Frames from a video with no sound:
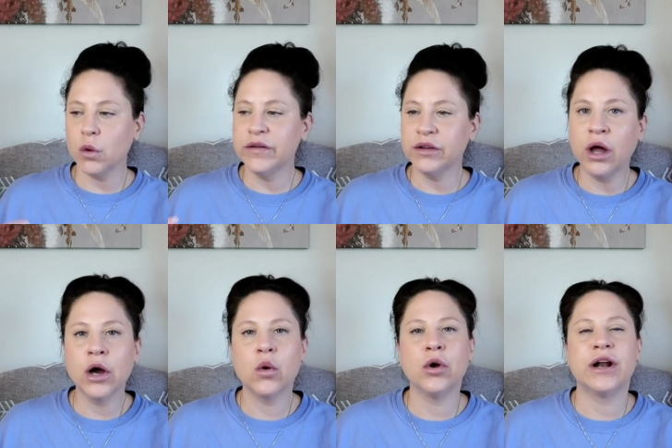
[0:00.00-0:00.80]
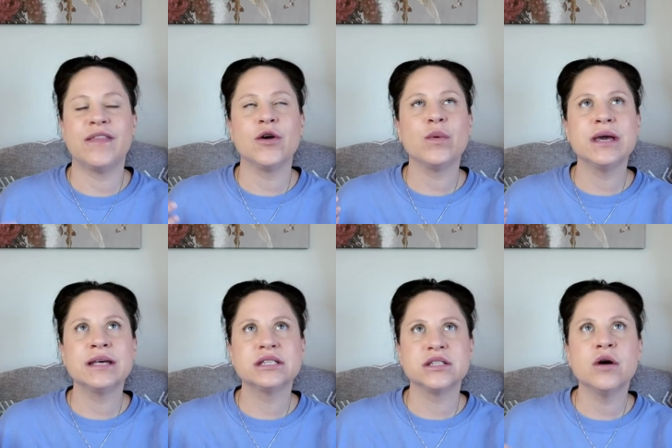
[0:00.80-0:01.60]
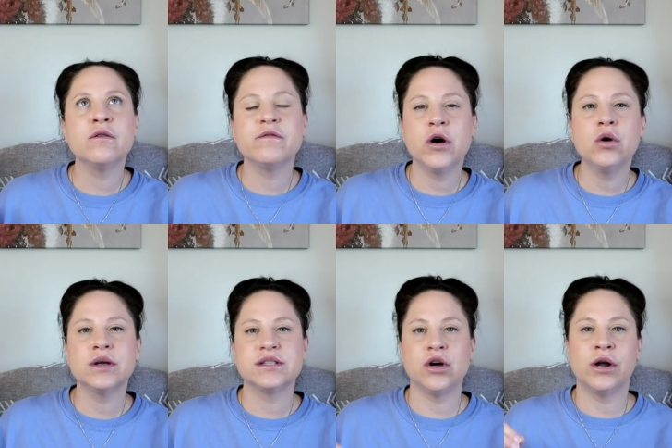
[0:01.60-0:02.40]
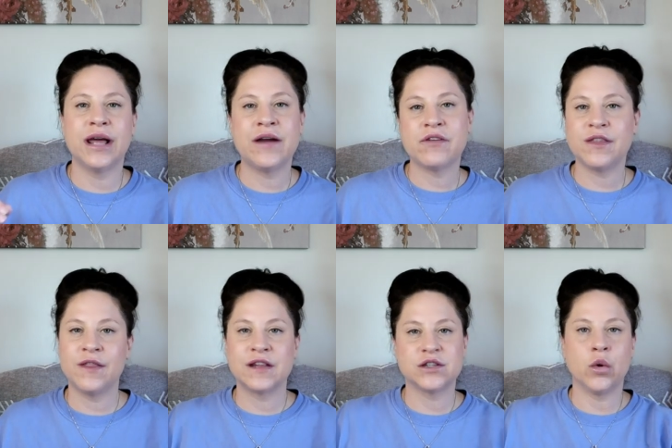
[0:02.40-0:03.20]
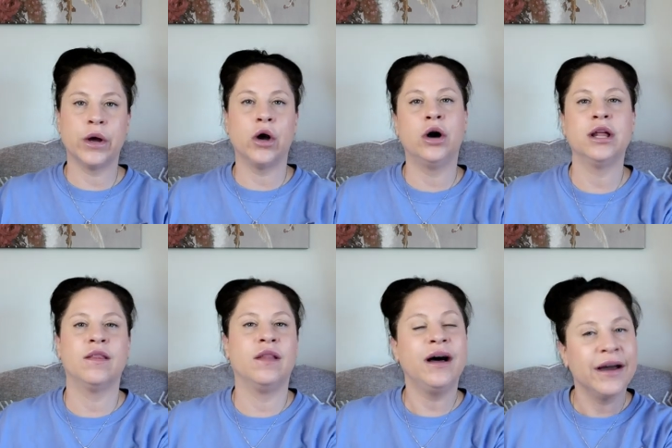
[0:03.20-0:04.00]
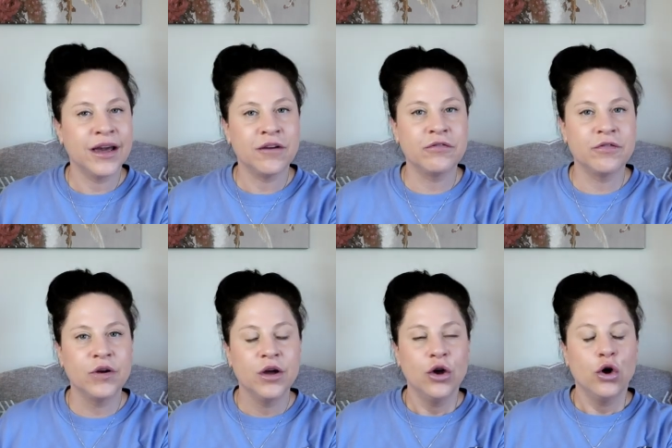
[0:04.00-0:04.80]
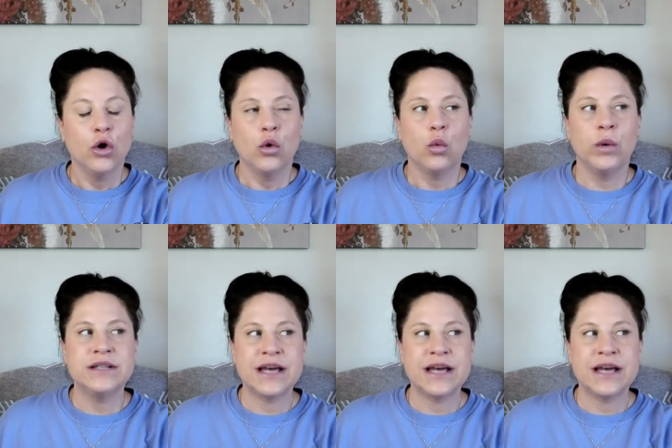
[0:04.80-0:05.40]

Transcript: We have a lot going on. I think we get so focused on everything that's going on in life, we